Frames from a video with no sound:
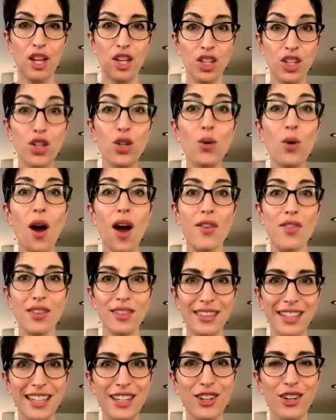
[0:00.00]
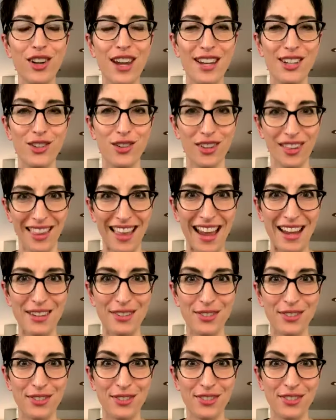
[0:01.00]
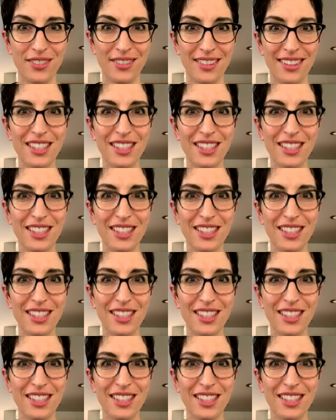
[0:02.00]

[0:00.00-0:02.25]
You are the leader in your life.